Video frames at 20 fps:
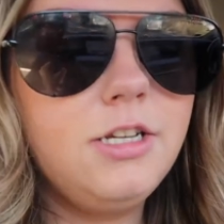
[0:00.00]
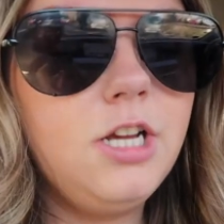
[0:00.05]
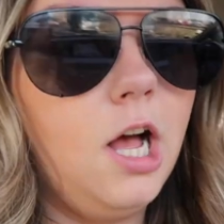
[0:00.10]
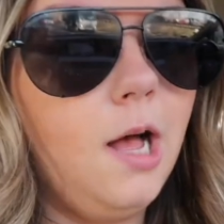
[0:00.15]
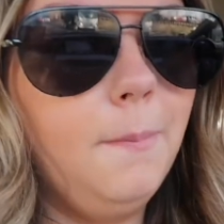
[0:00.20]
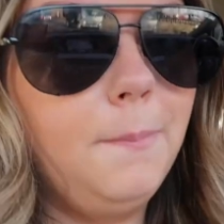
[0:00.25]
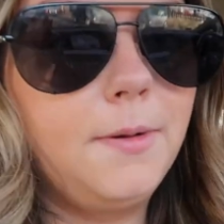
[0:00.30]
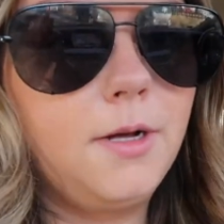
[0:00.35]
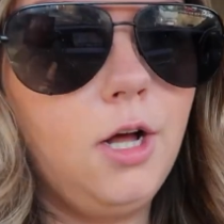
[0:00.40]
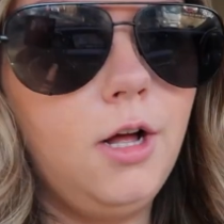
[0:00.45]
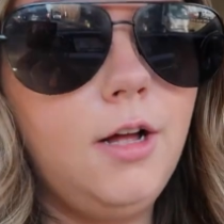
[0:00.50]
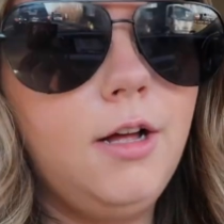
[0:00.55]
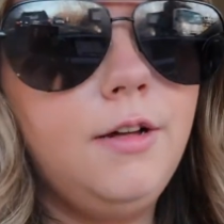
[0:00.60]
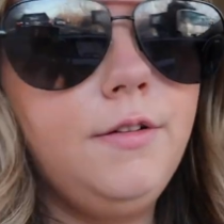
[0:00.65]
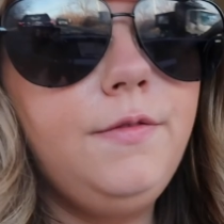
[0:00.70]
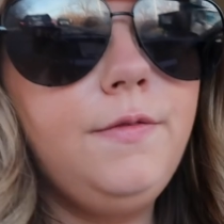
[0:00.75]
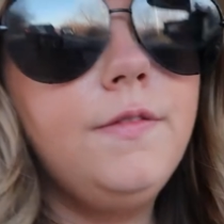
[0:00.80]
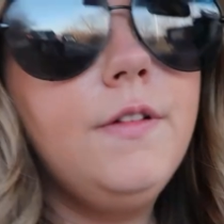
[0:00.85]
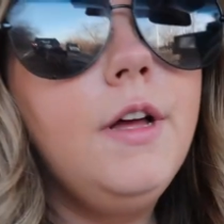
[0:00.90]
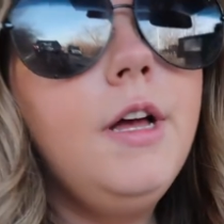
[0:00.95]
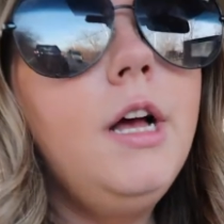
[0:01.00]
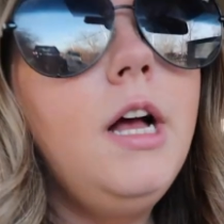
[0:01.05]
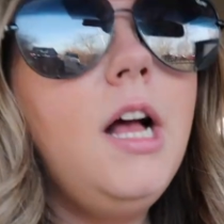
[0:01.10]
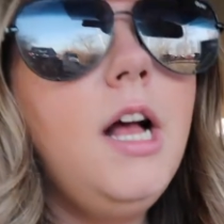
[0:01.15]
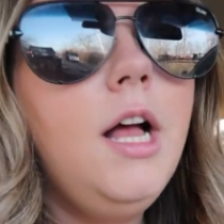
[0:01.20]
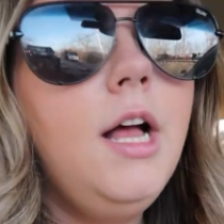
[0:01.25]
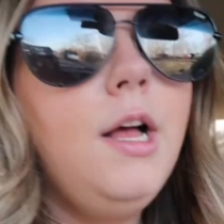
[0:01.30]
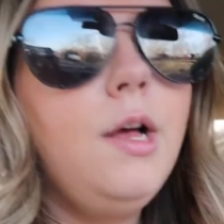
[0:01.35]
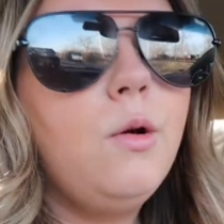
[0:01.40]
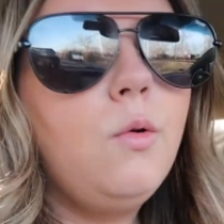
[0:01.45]
Top Golf.
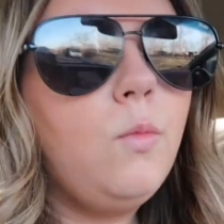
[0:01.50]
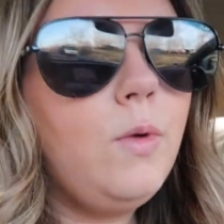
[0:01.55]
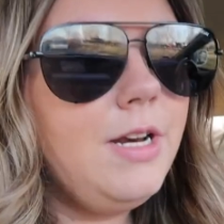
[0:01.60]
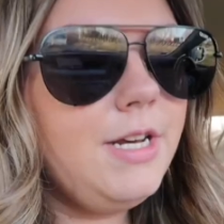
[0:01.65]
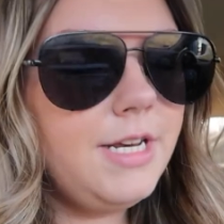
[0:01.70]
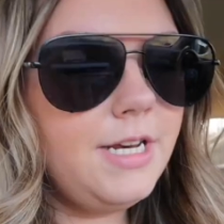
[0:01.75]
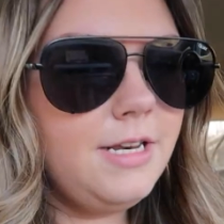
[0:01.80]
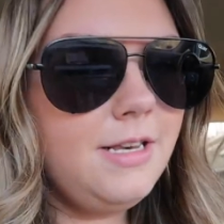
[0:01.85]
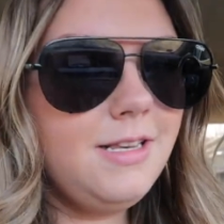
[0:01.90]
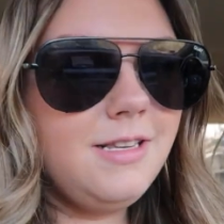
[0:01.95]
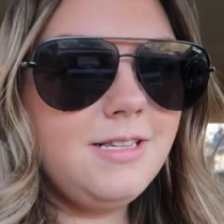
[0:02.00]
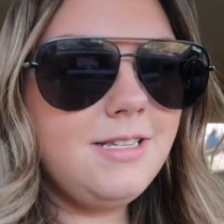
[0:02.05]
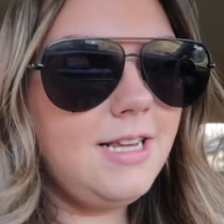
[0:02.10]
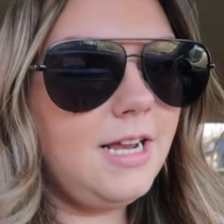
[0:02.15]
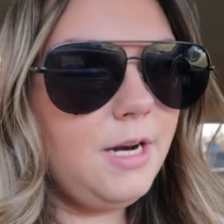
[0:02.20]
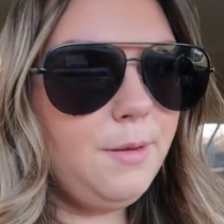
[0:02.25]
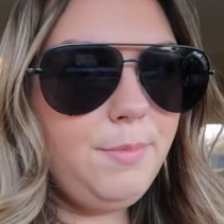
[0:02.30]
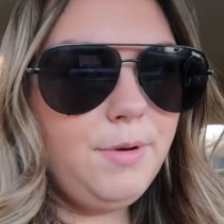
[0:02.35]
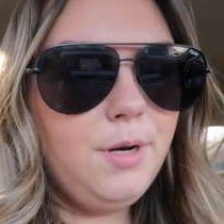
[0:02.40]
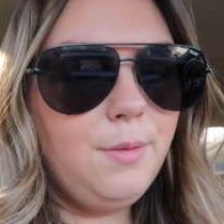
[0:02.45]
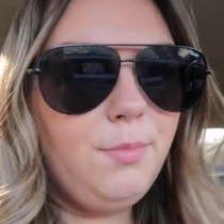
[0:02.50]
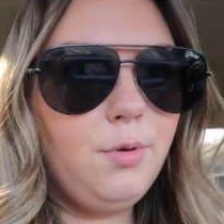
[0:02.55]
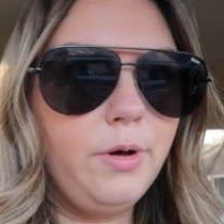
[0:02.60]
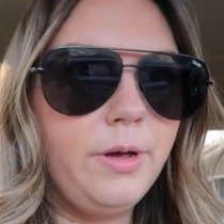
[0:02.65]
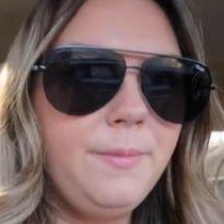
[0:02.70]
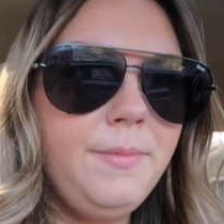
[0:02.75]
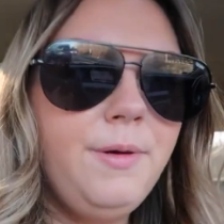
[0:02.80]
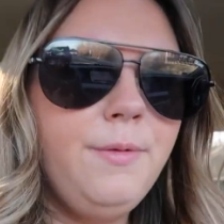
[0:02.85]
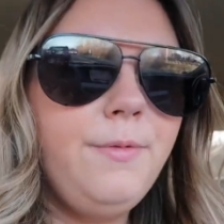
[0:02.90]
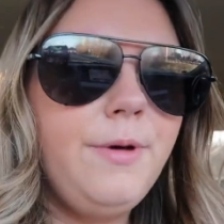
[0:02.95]
We didn't set up an
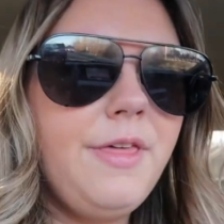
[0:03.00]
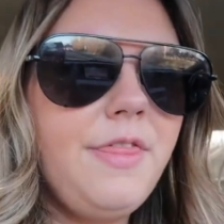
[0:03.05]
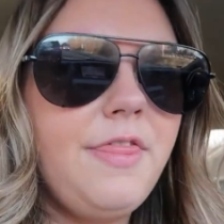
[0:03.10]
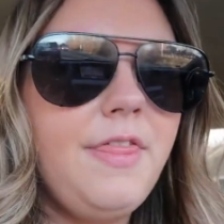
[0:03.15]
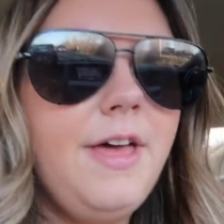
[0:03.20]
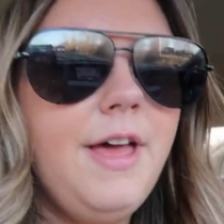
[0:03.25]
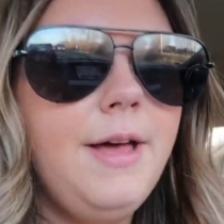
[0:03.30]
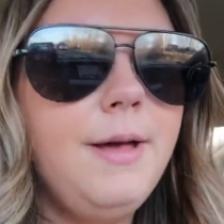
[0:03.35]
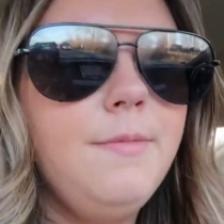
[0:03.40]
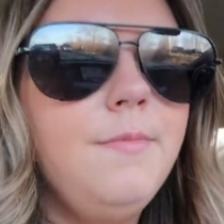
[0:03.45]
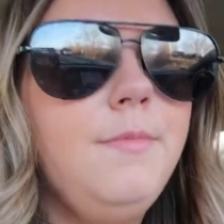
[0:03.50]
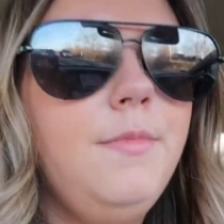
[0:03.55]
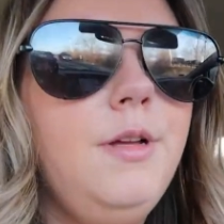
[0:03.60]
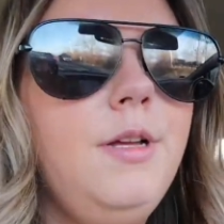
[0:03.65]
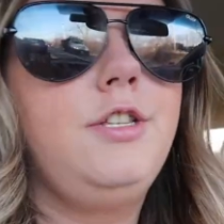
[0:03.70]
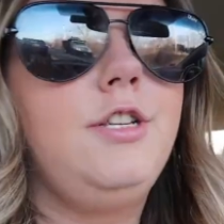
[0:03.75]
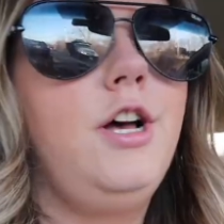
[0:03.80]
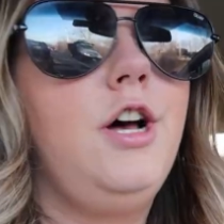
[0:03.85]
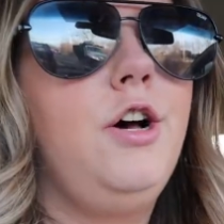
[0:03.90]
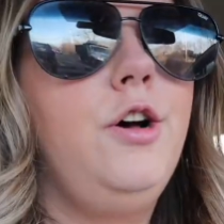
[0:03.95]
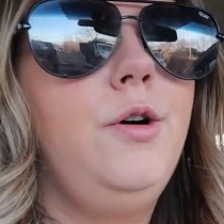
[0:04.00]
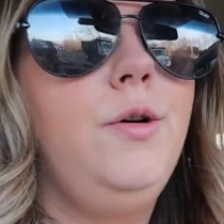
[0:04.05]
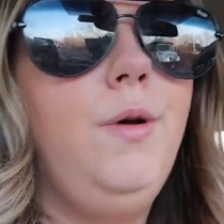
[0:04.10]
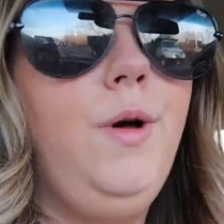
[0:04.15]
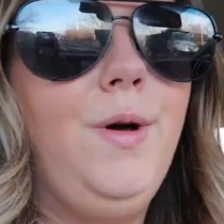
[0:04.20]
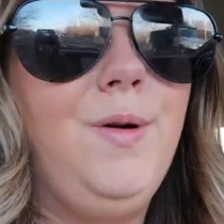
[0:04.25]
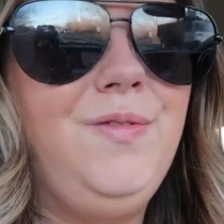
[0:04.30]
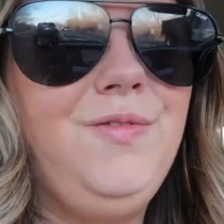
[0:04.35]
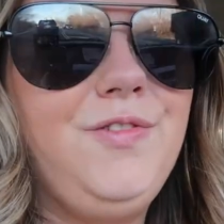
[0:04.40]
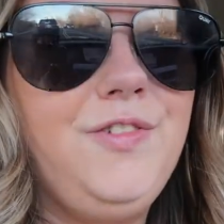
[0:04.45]
appointment with them, so
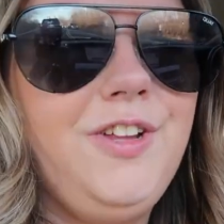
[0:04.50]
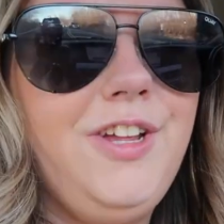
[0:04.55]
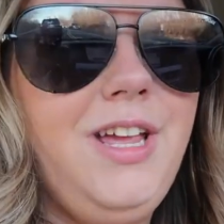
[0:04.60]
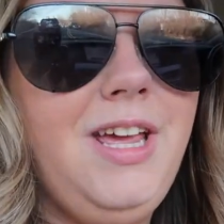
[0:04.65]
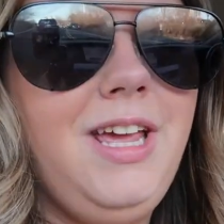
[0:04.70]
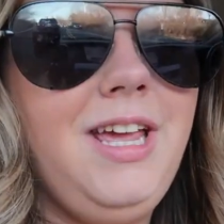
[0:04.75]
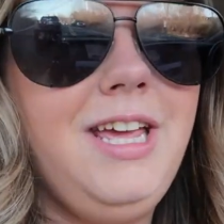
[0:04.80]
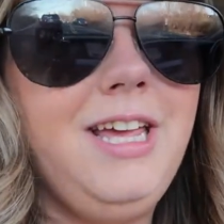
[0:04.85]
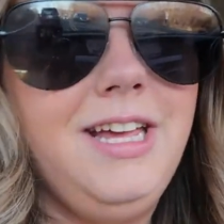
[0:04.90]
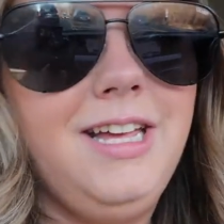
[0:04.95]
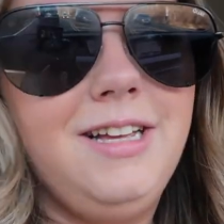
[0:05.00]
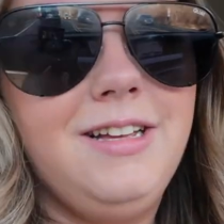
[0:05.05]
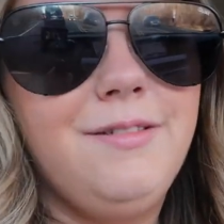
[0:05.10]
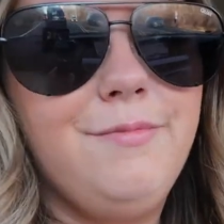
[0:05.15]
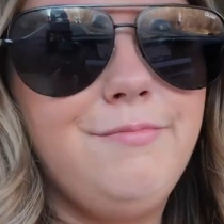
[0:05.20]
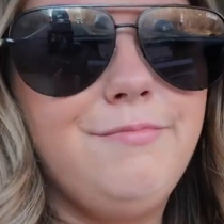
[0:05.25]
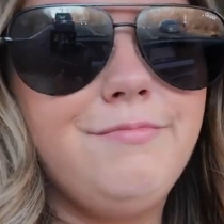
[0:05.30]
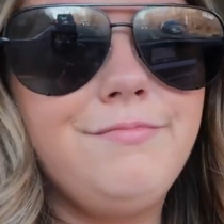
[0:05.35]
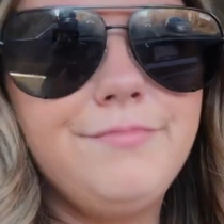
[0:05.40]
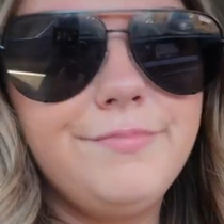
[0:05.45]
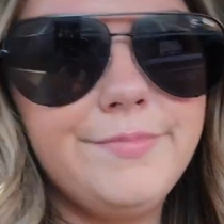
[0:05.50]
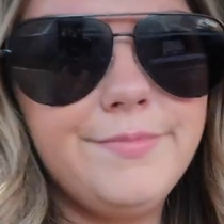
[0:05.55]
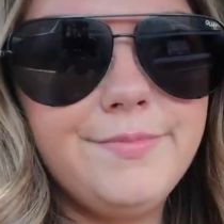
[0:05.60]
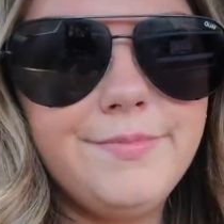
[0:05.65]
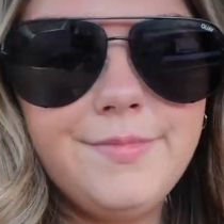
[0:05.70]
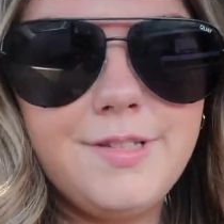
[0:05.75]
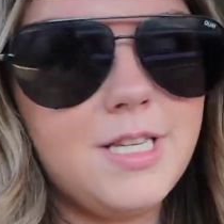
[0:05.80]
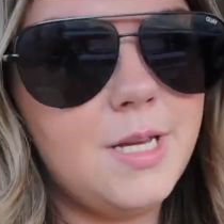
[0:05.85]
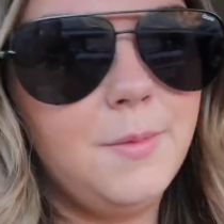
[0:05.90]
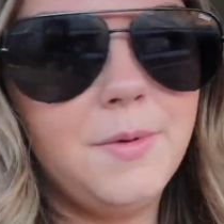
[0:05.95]
hopefully
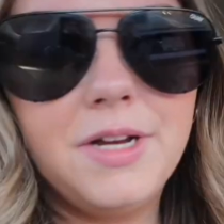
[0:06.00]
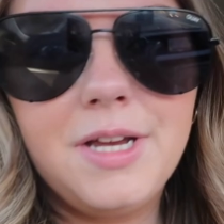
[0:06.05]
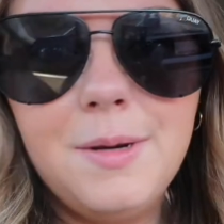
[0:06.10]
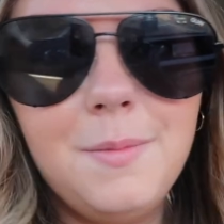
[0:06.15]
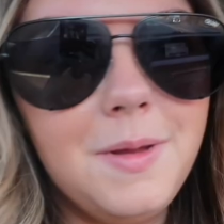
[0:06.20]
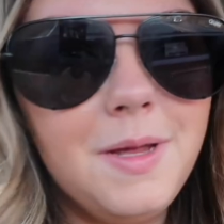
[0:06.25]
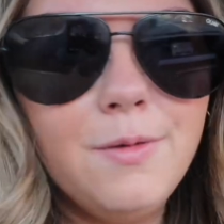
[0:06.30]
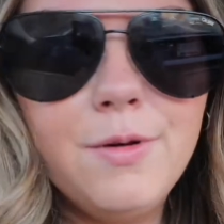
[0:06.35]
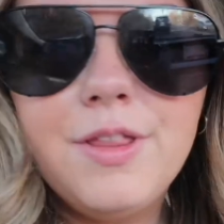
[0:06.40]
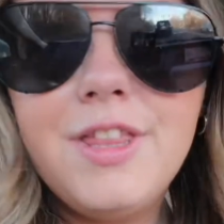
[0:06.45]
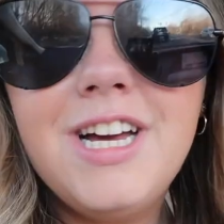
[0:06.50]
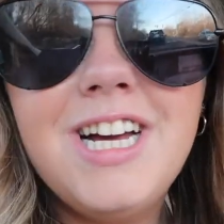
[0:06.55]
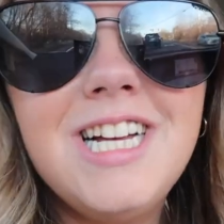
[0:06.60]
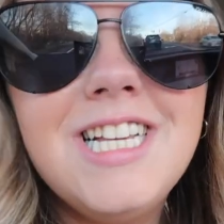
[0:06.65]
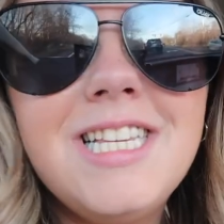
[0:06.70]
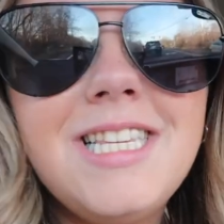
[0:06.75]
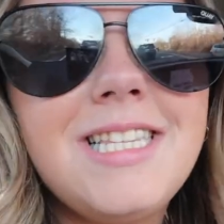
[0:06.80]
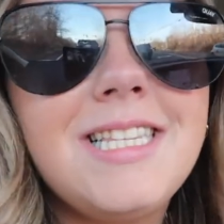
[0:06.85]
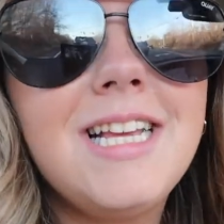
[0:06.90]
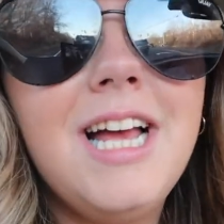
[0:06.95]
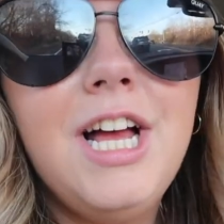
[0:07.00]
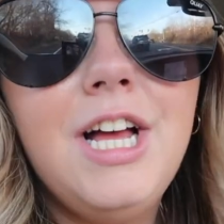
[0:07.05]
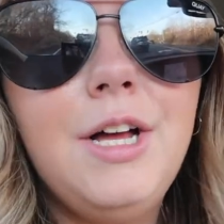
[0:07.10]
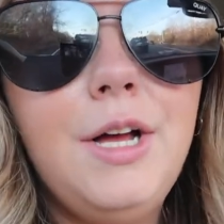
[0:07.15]
someone can meet with us.